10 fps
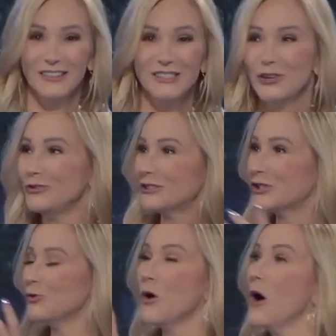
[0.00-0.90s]
to,
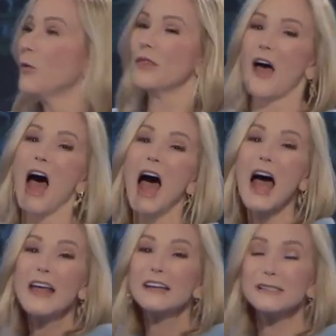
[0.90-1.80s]
to one of the
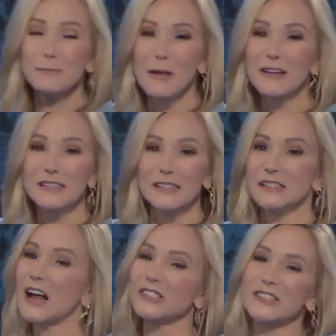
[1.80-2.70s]
highest places,
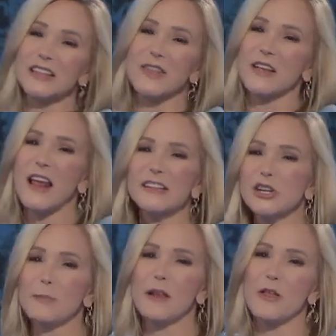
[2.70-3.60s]
not just in the
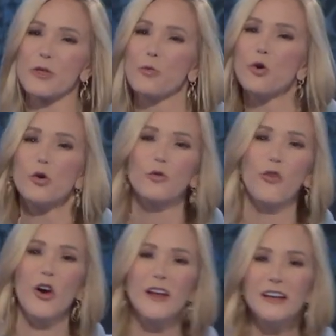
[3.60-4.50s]
nation, but in the world,
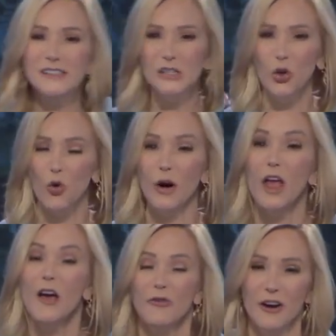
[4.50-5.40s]
for his glory,
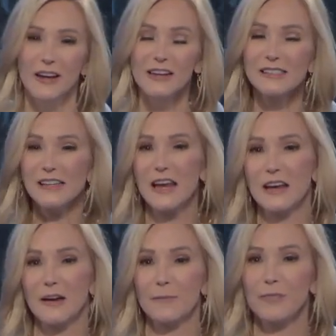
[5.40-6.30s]
for his
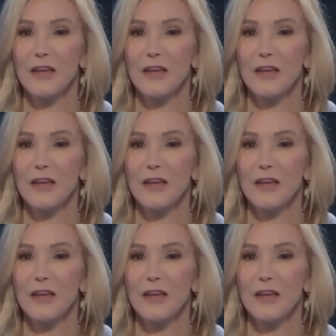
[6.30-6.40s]
kingdom.